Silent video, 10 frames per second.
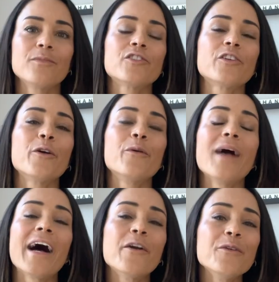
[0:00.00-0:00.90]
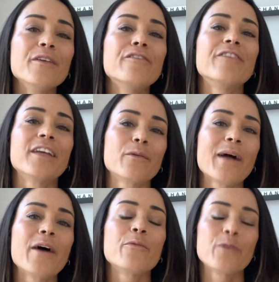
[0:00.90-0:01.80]
So how do you figure
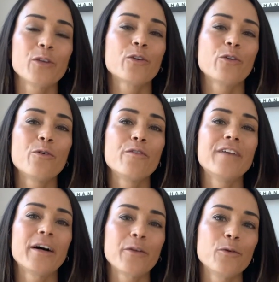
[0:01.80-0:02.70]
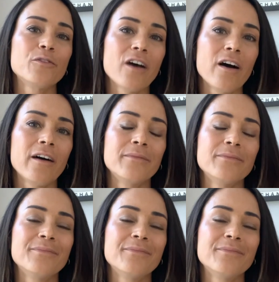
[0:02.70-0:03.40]
out what your core values are?